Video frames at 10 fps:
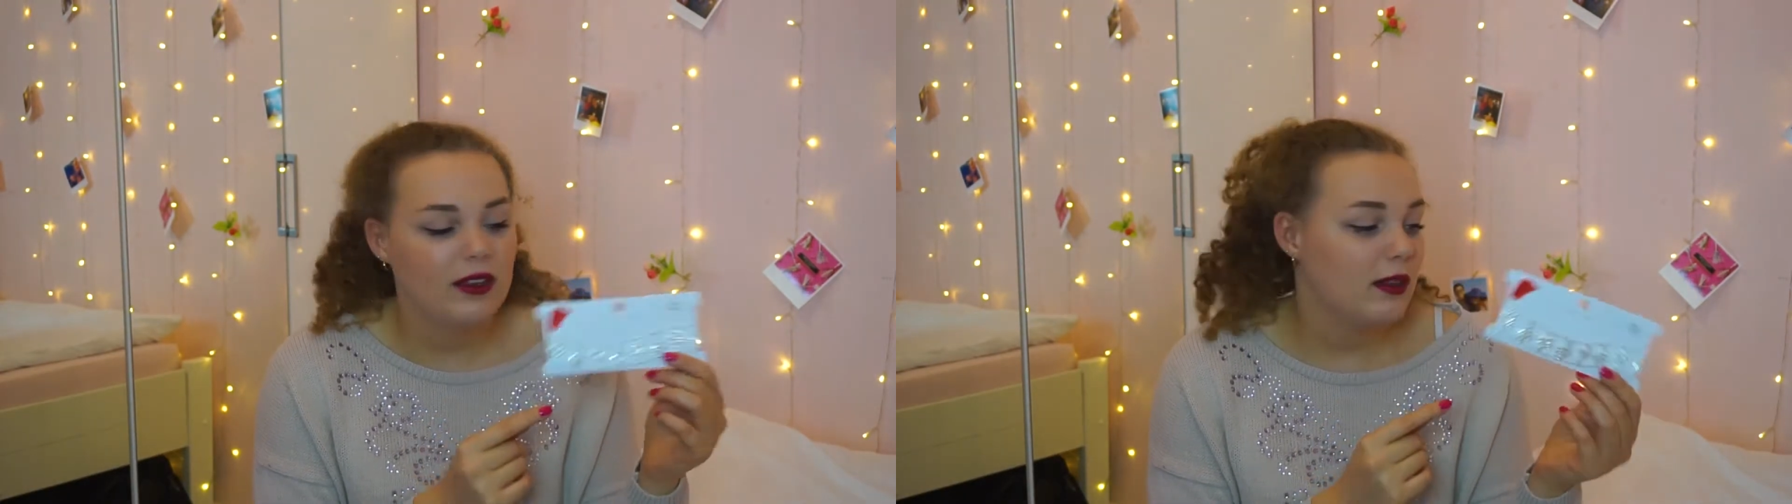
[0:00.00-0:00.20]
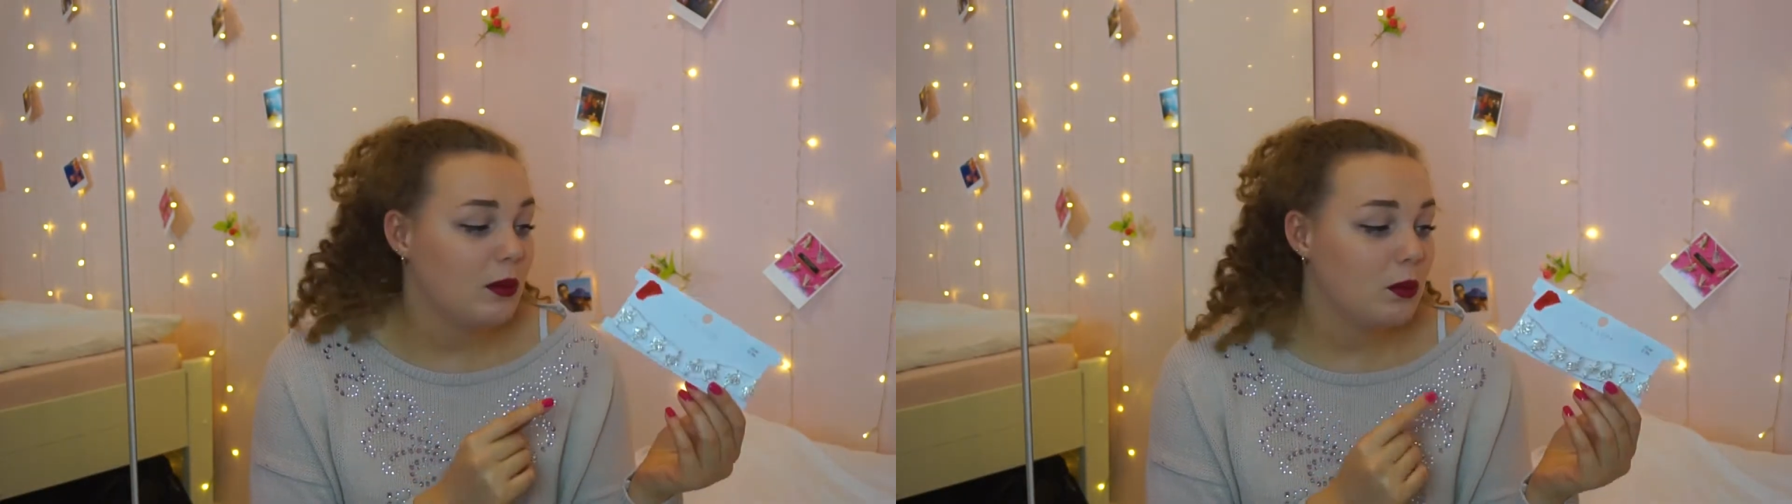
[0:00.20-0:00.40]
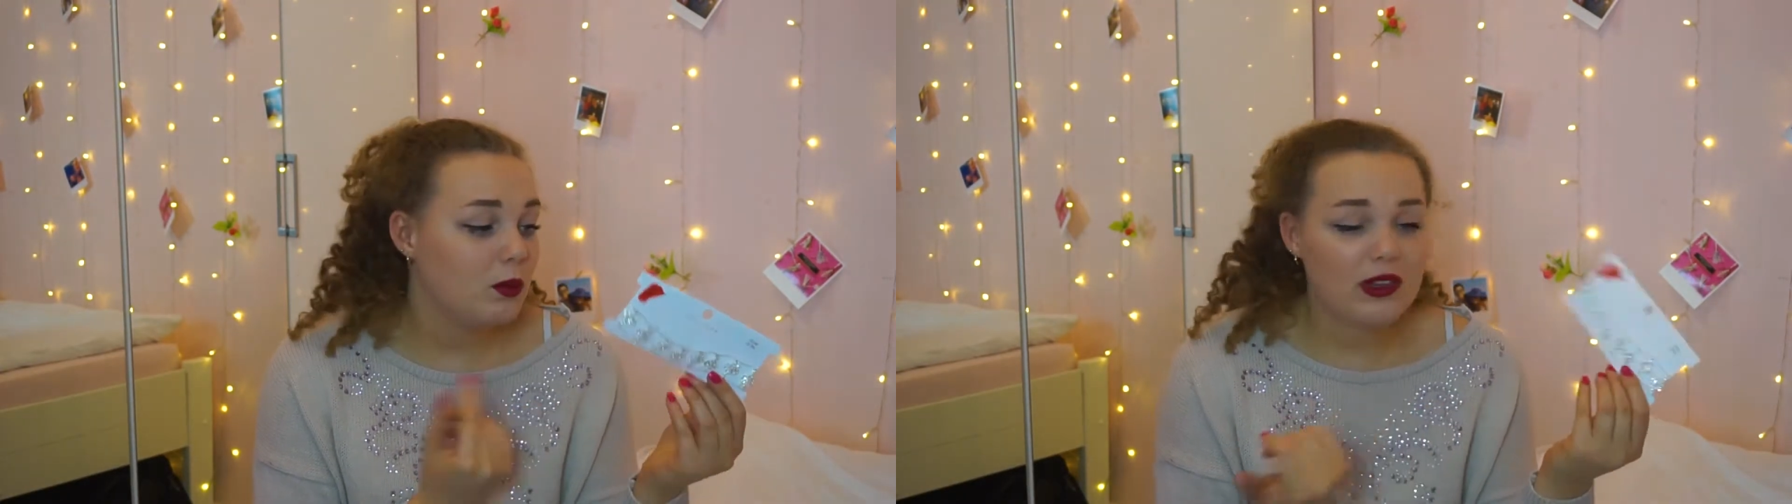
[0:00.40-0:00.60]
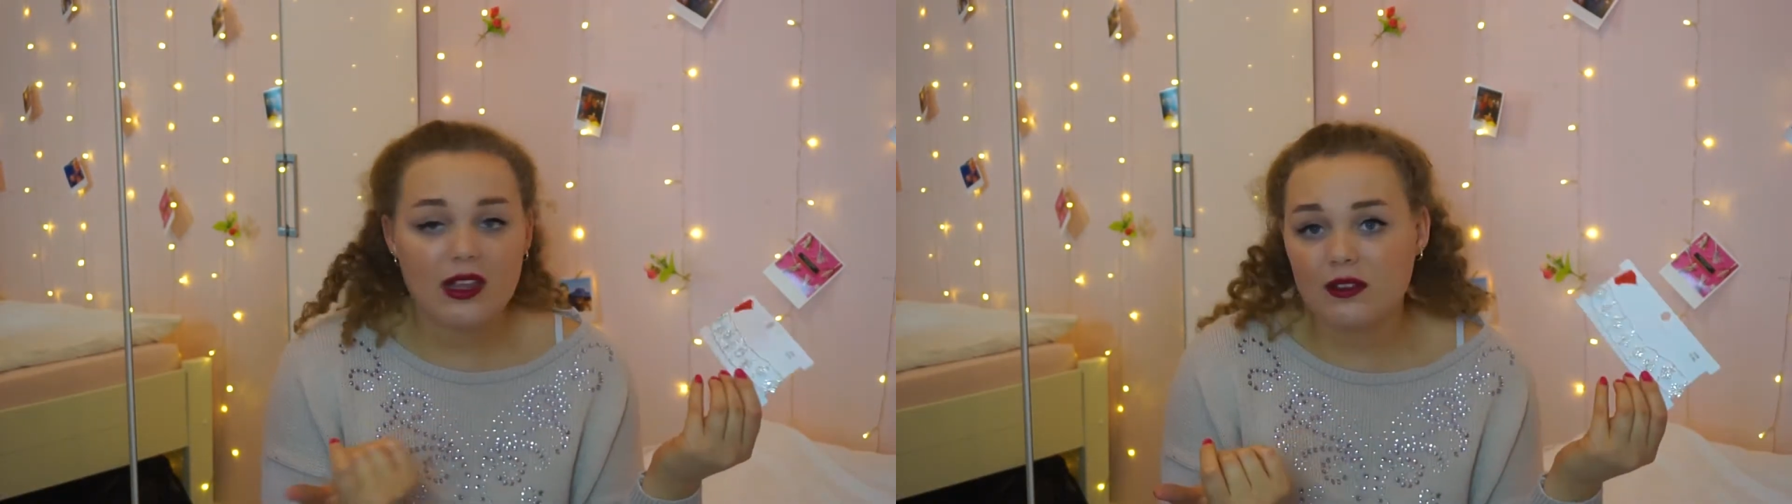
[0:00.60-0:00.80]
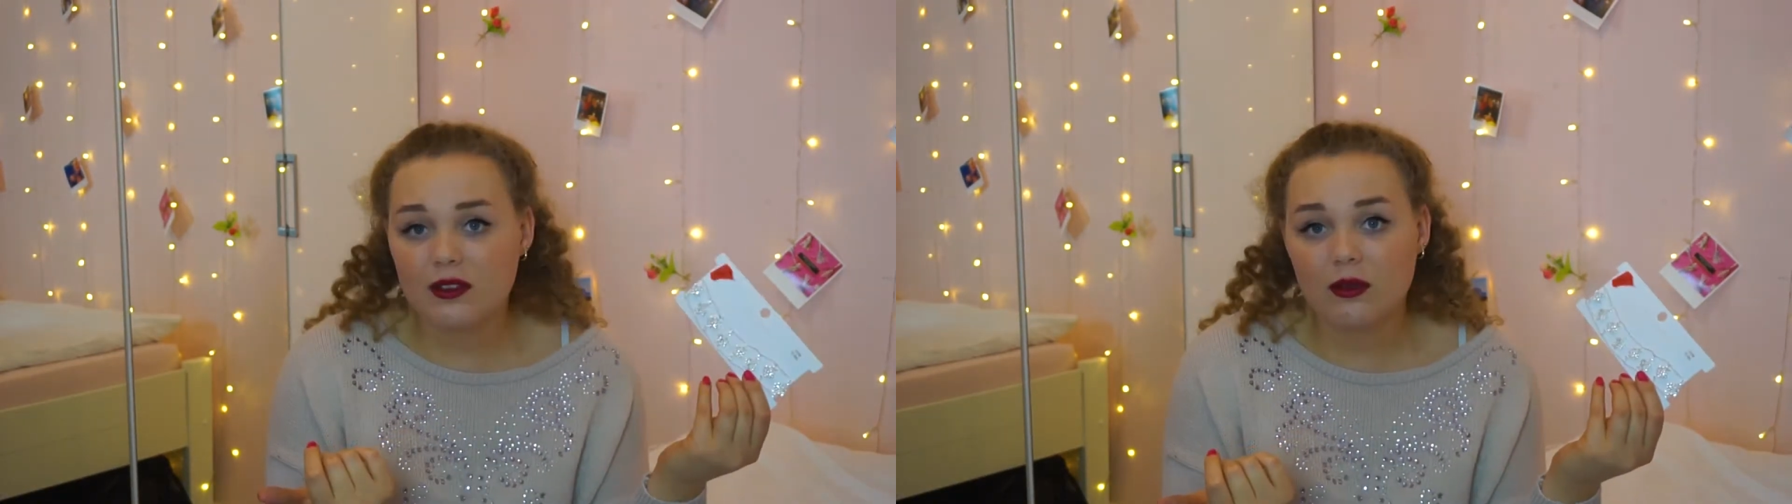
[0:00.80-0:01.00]
So
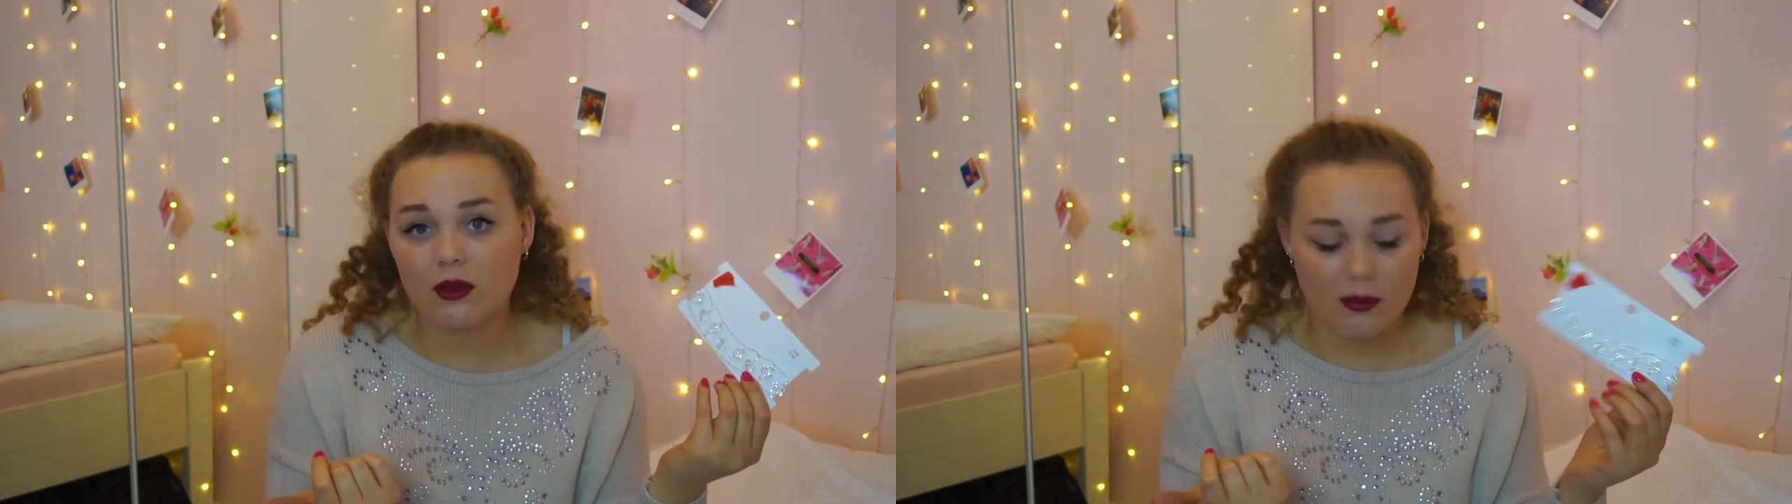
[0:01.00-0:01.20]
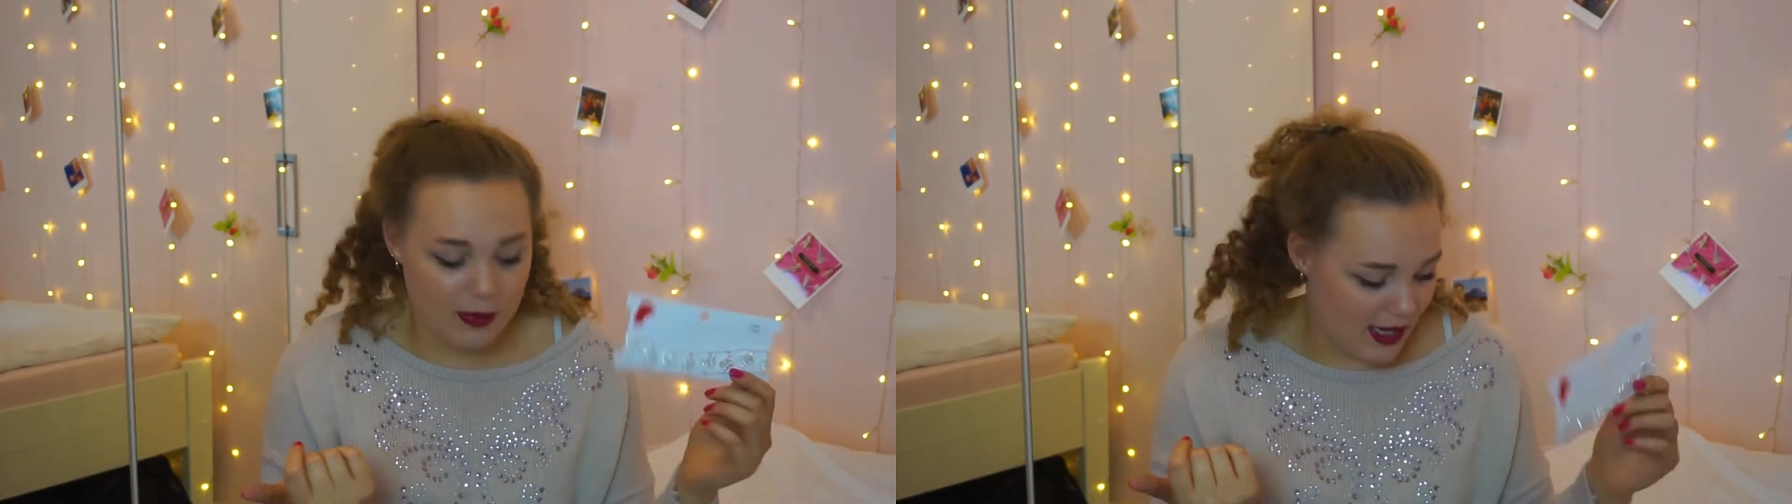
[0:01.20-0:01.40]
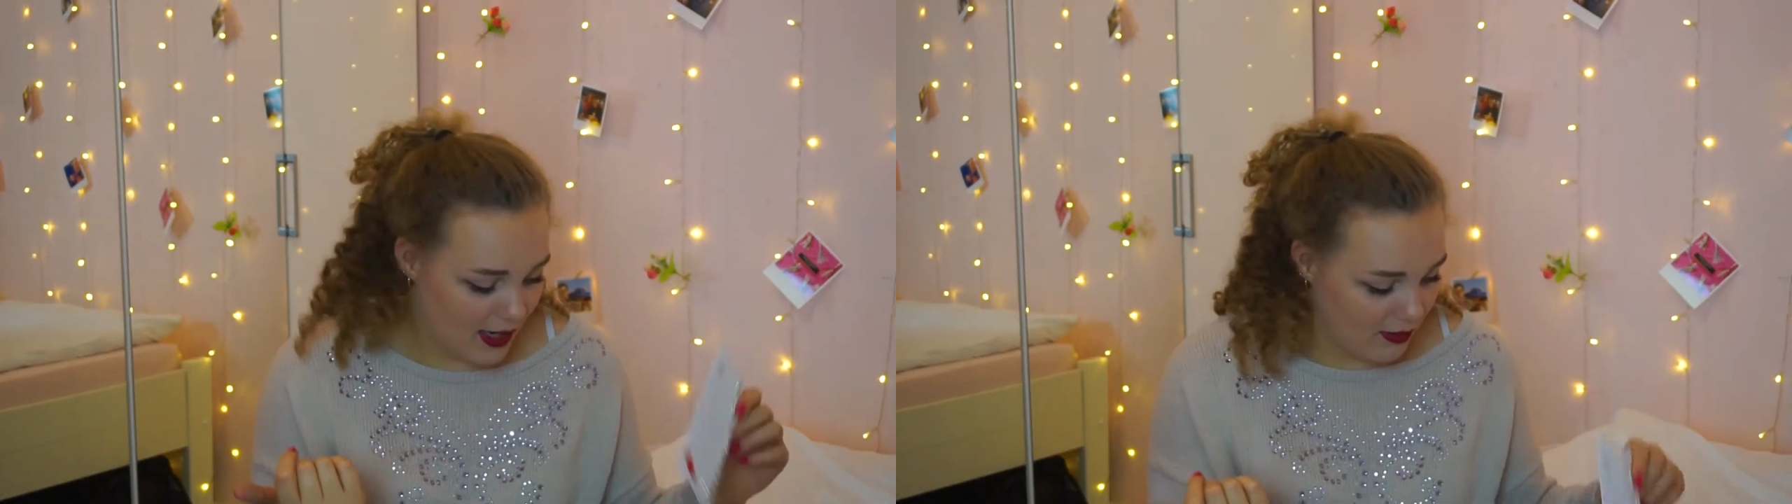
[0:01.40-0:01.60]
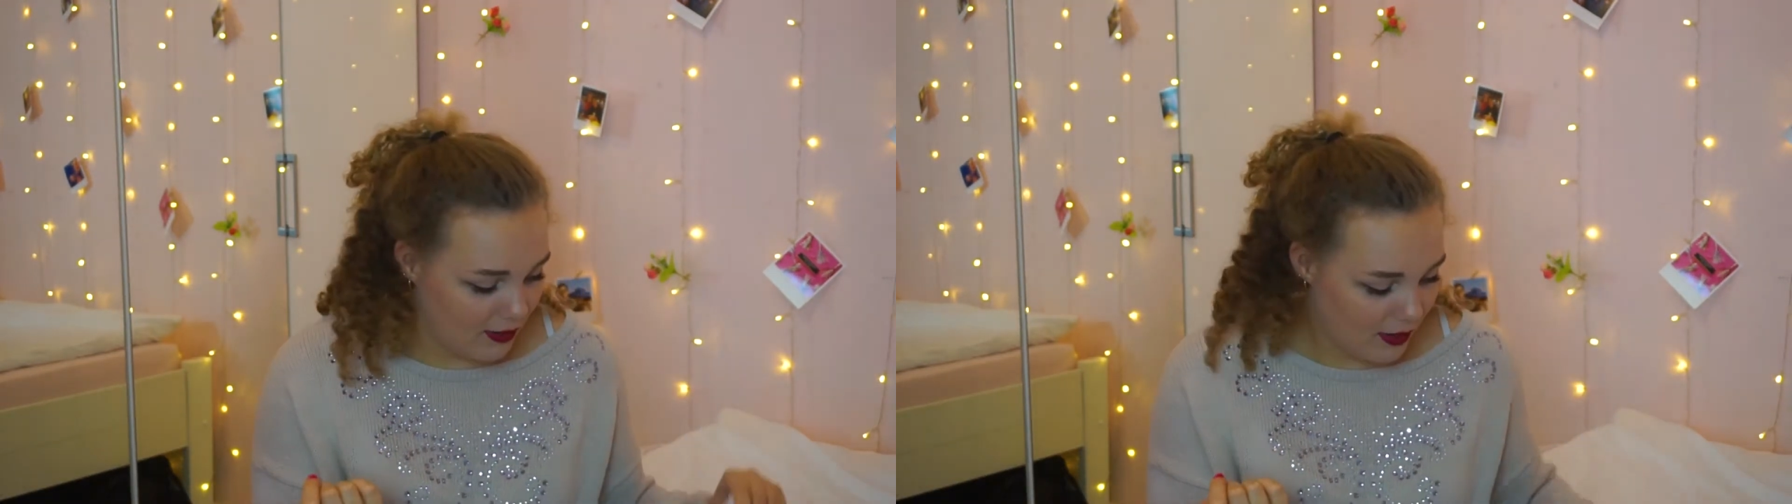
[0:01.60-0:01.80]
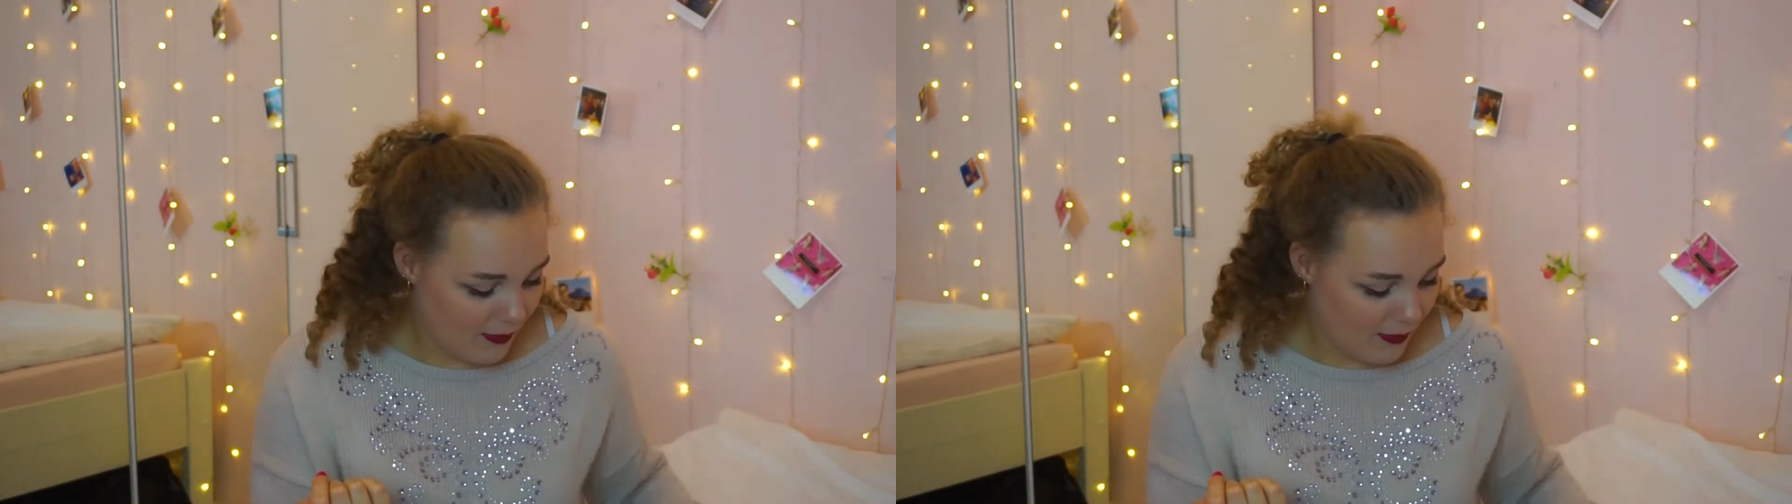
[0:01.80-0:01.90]
that's still not bad.